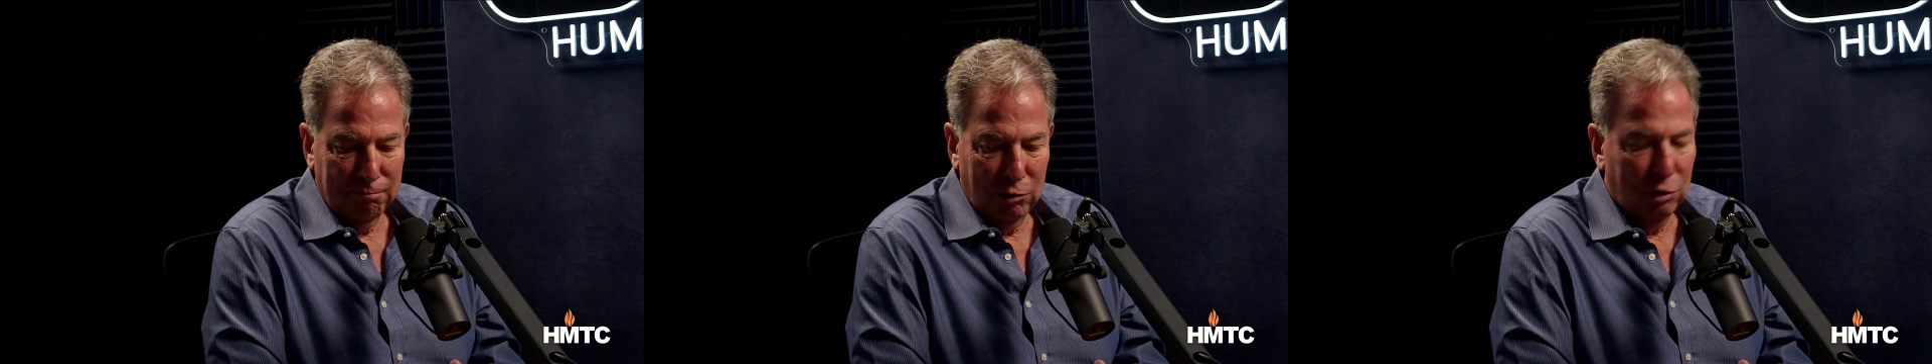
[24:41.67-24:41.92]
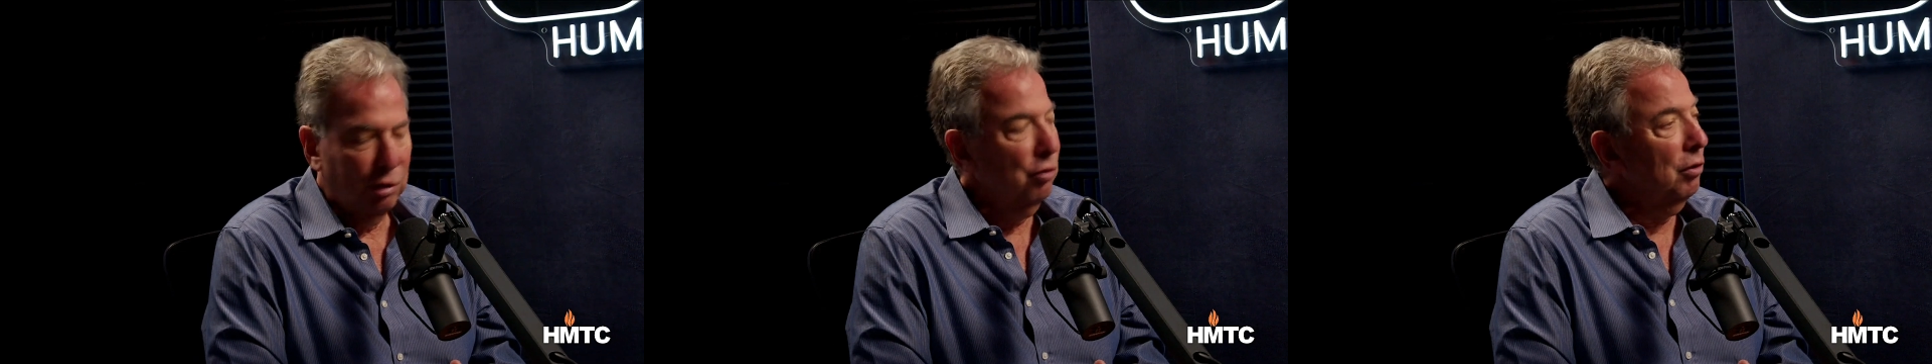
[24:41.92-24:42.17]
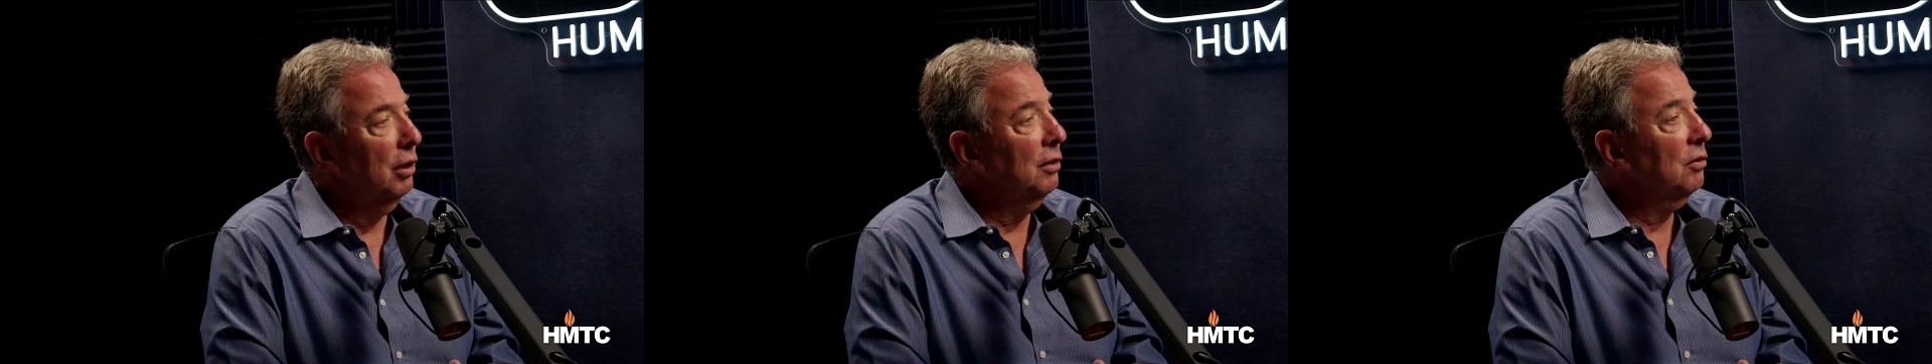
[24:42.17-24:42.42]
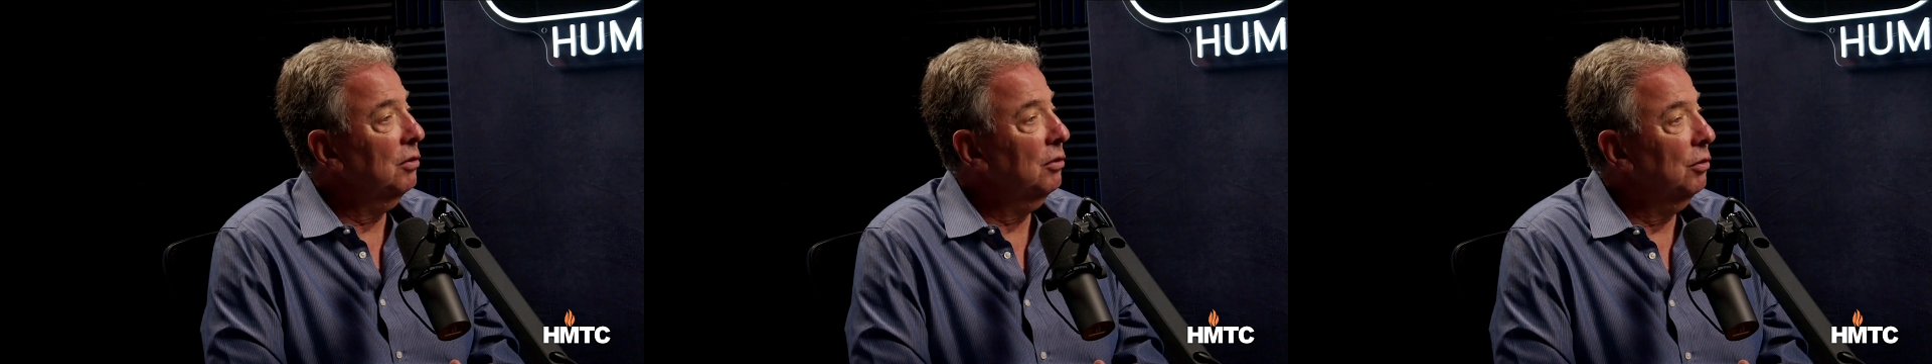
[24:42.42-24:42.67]

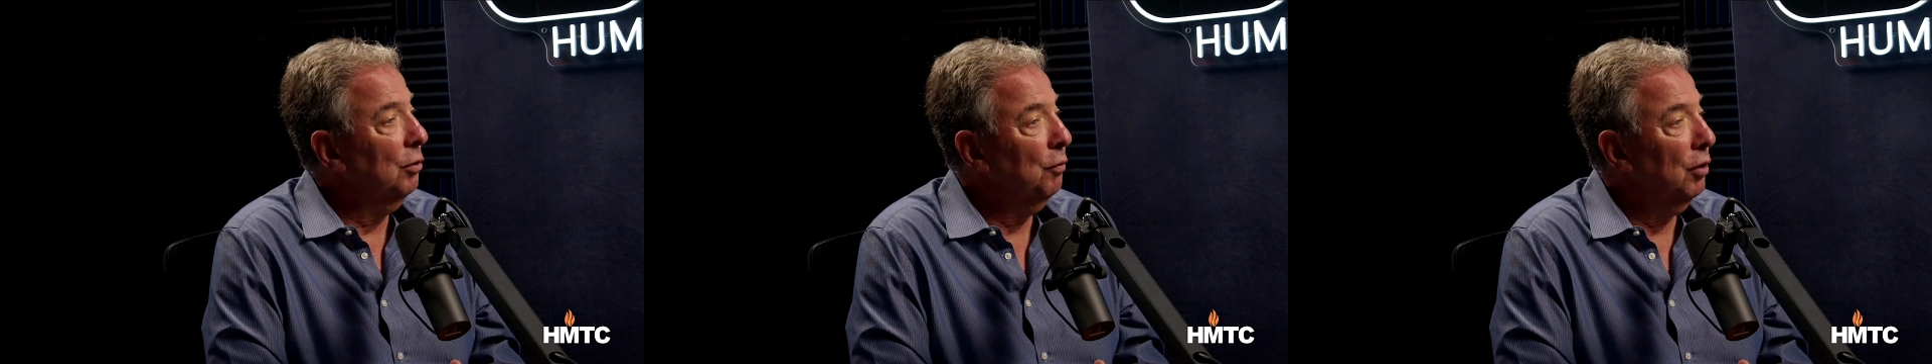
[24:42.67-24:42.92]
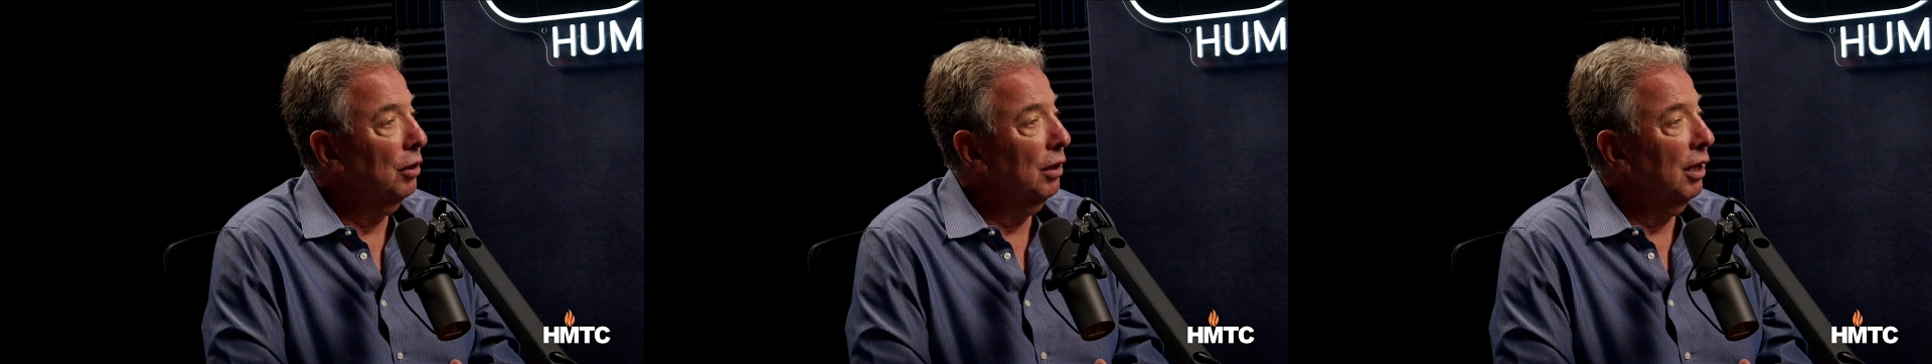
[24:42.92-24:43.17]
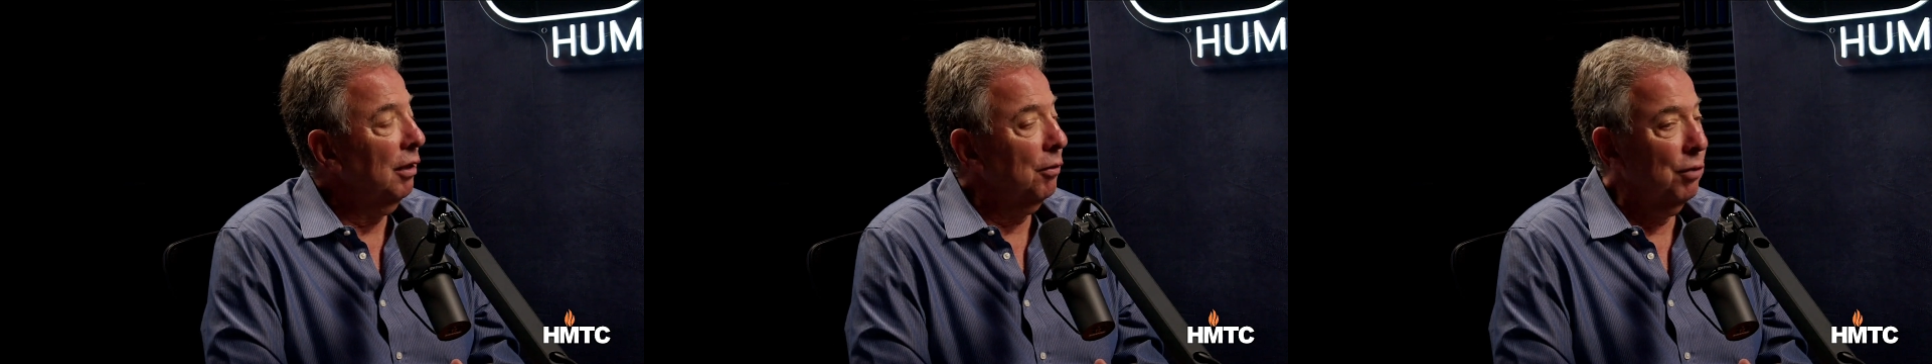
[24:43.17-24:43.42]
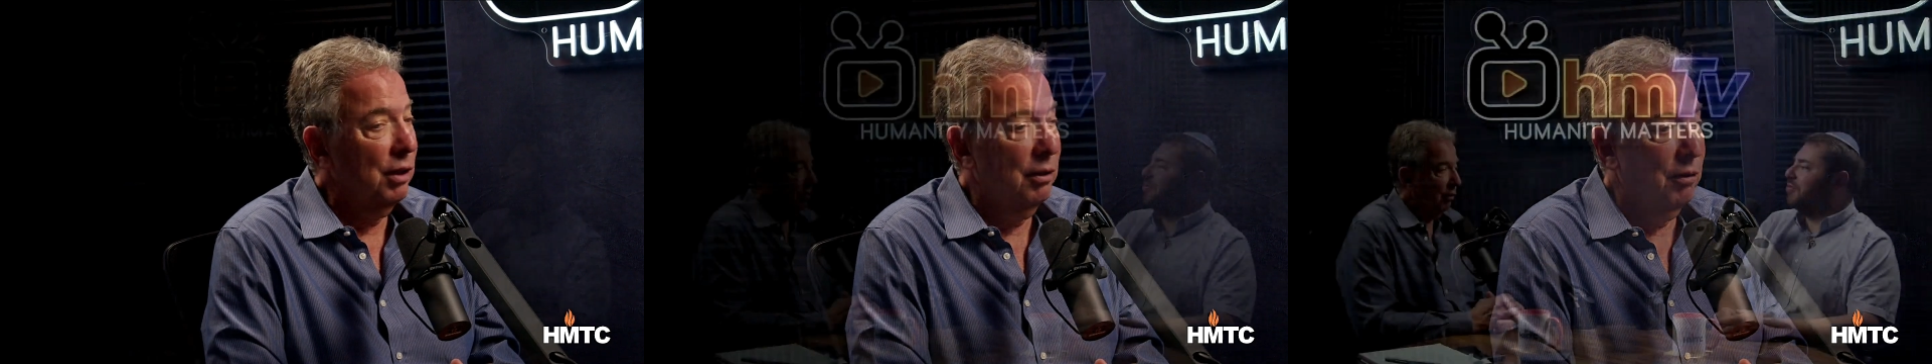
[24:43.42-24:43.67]
journalist. You've done a lot of
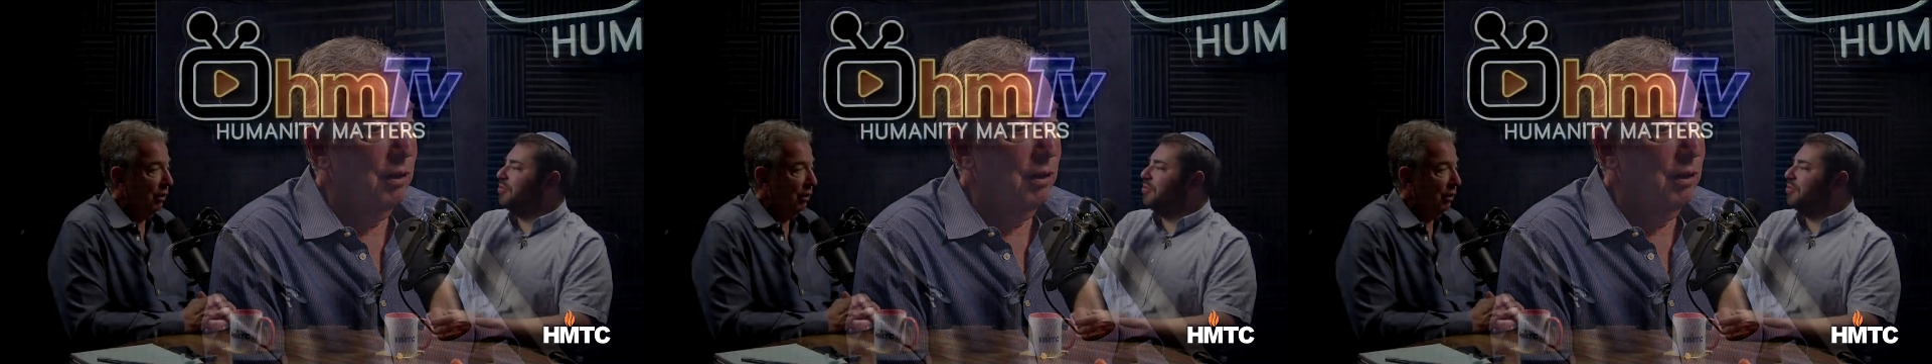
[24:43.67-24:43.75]
great